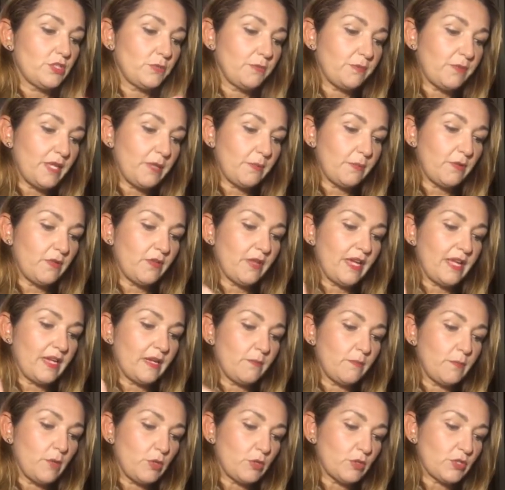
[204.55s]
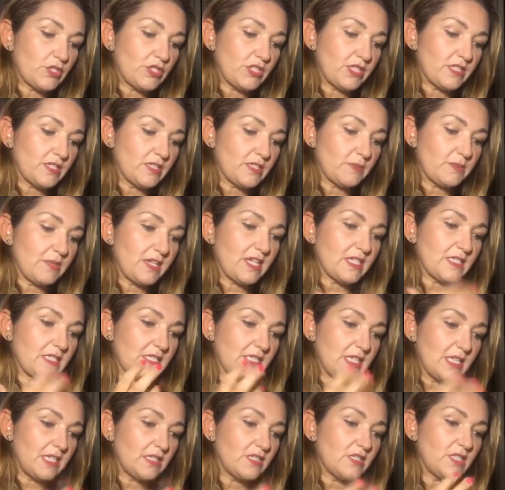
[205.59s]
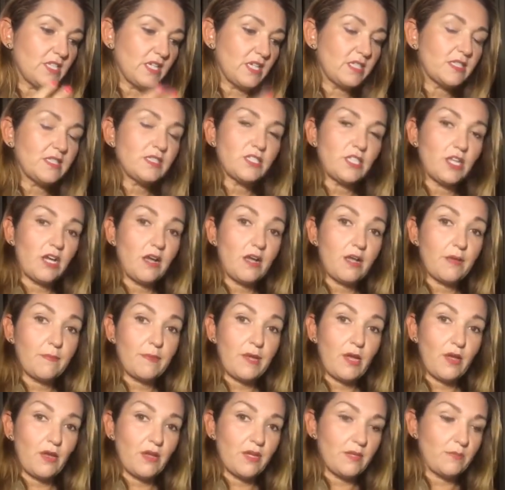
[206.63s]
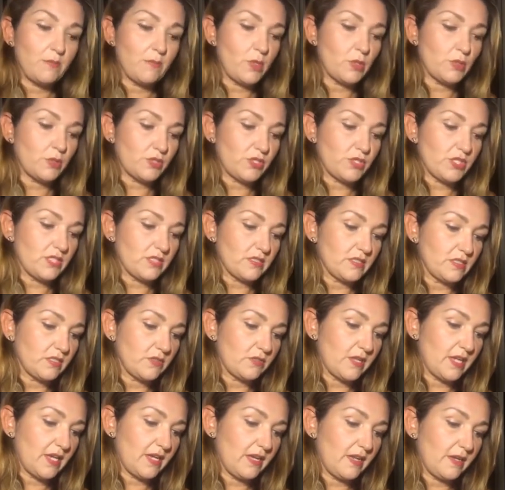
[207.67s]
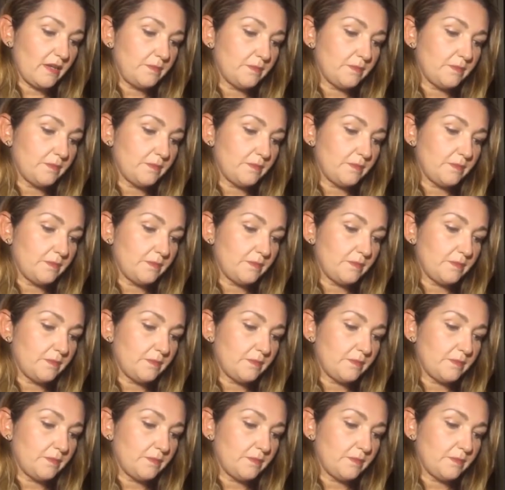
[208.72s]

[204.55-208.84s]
people and emotions, because it does talk about emotions, okay?